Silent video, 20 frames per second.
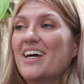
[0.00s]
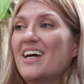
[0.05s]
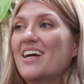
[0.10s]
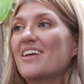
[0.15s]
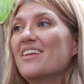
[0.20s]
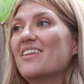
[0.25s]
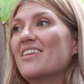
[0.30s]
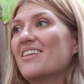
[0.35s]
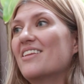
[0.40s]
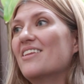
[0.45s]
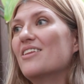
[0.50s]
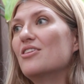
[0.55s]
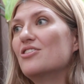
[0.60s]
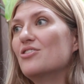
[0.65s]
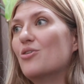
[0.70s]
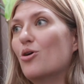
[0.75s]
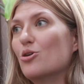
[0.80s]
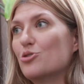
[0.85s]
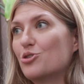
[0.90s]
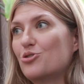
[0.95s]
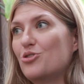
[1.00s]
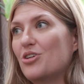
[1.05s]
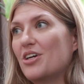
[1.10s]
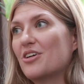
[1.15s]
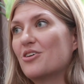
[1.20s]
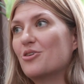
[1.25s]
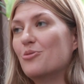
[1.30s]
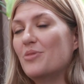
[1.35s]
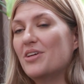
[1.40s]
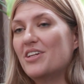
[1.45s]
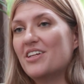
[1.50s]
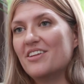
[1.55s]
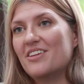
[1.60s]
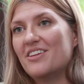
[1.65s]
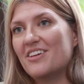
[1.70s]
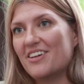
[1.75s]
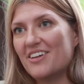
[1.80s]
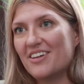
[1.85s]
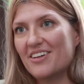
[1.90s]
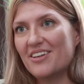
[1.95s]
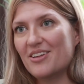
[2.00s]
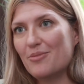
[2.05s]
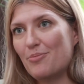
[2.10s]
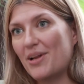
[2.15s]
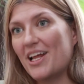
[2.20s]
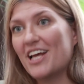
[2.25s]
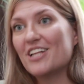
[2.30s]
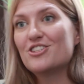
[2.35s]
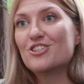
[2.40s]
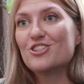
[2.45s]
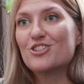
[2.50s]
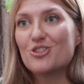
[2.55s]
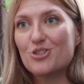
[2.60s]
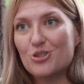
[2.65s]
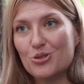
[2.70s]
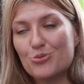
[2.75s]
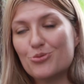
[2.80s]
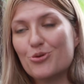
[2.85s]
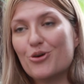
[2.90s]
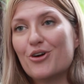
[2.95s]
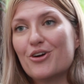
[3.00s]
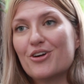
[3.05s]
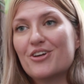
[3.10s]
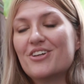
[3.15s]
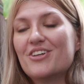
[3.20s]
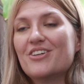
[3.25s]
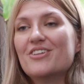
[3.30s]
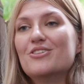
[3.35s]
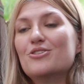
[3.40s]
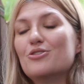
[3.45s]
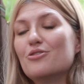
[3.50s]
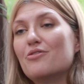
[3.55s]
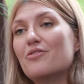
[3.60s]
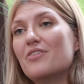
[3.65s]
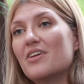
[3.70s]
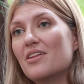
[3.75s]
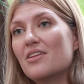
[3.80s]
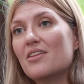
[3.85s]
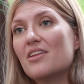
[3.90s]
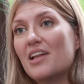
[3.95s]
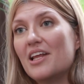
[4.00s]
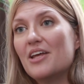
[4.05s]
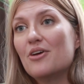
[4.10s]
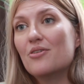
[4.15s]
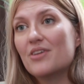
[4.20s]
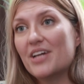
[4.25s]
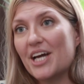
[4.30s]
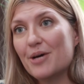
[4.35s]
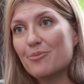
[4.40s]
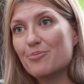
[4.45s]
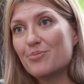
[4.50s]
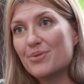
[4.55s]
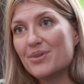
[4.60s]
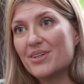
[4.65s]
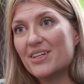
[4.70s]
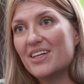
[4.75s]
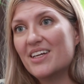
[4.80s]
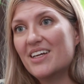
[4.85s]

And Austria committed their pledged to work to fill the legal gap.